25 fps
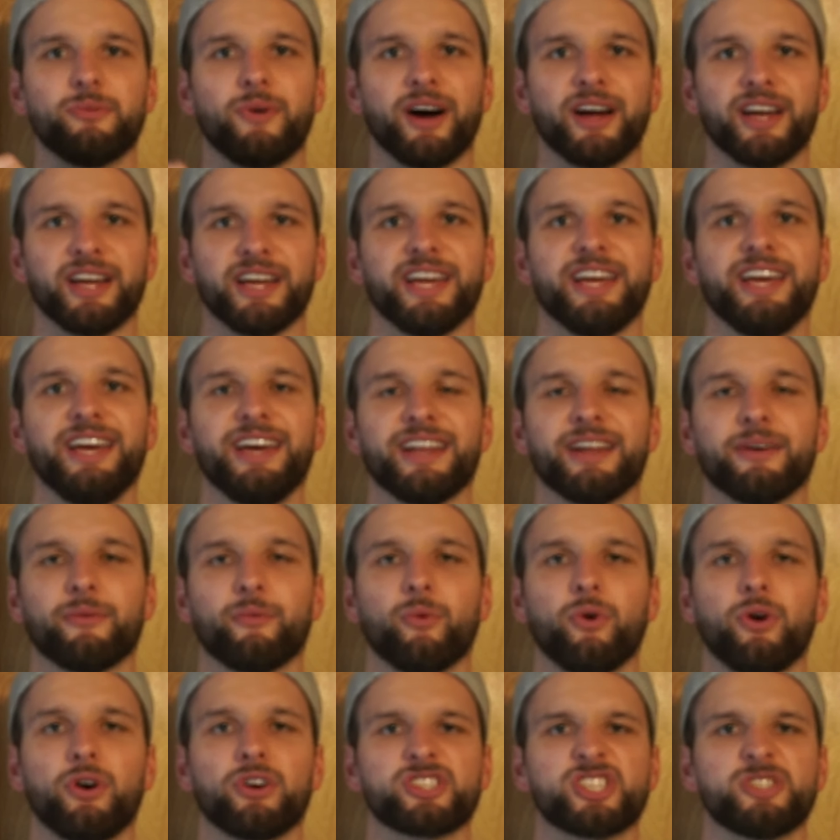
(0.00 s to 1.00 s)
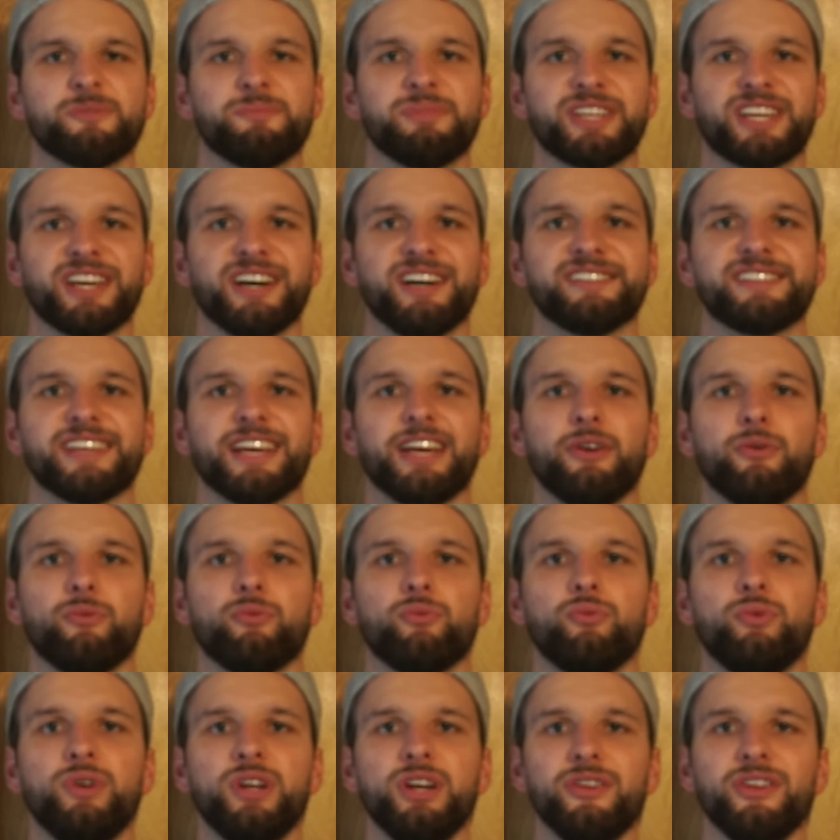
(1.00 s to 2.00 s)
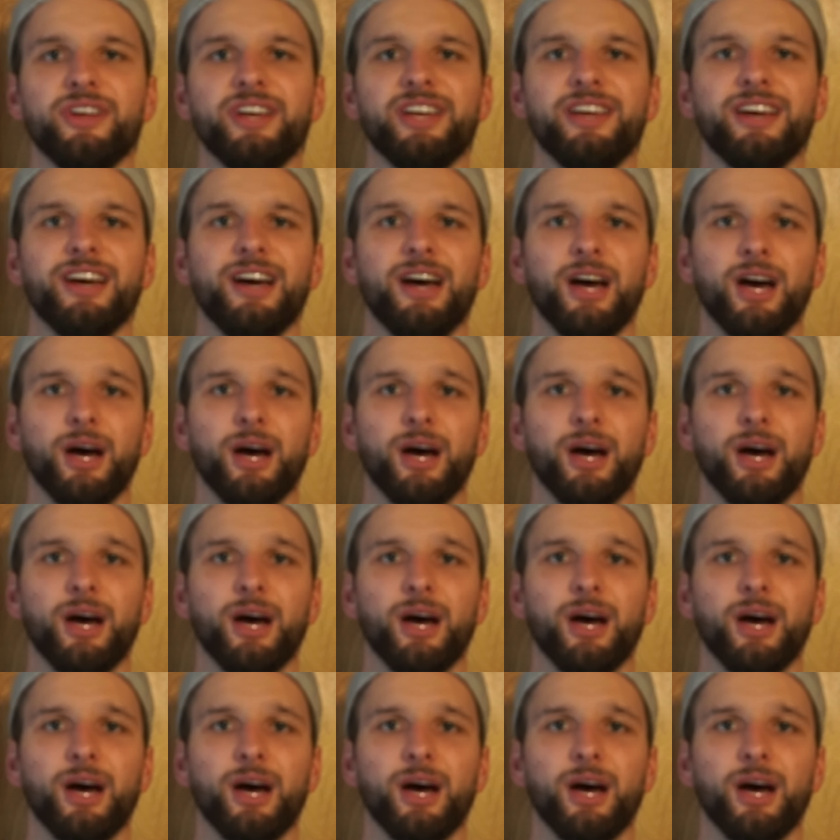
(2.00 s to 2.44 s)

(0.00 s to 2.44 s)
why HIT works is because it really